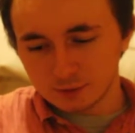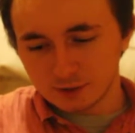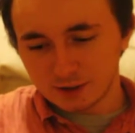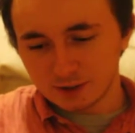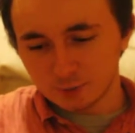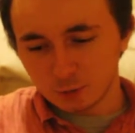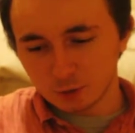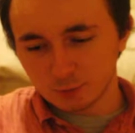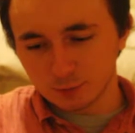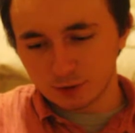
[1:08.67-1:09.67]
kind of
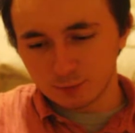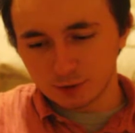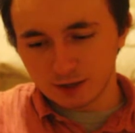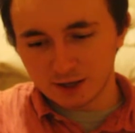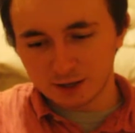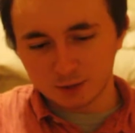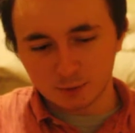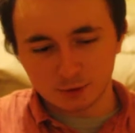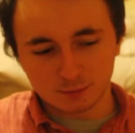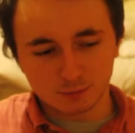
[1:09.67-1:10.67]
more pre-planned,
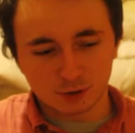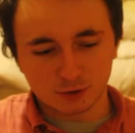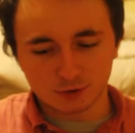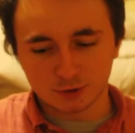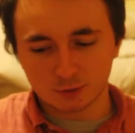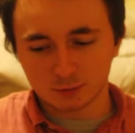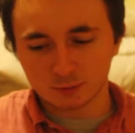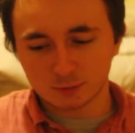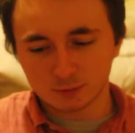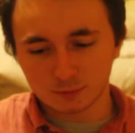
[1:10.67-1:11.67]
but also
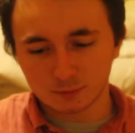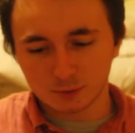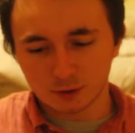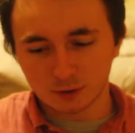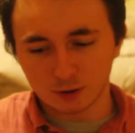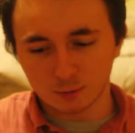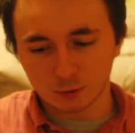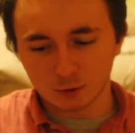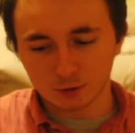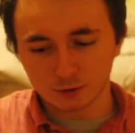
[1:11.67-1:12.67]
a lot
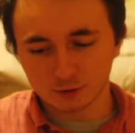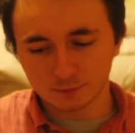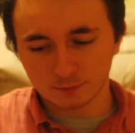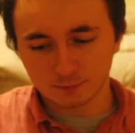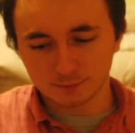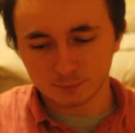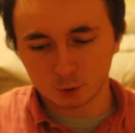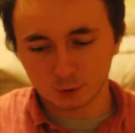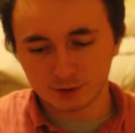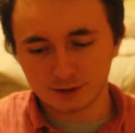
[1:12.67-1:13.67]
more
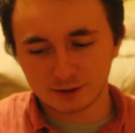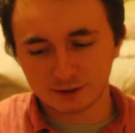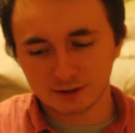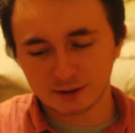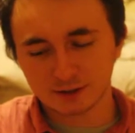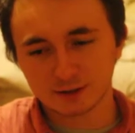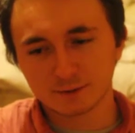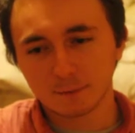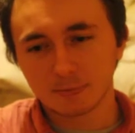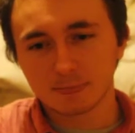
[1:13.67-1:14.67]
boring, I think.
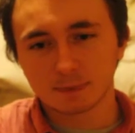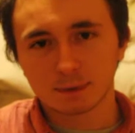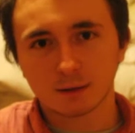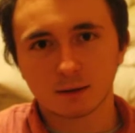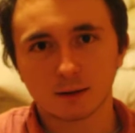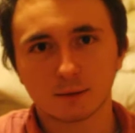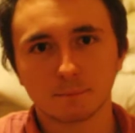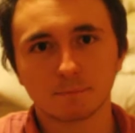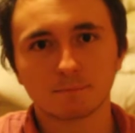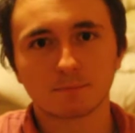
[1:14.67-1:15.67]
Um,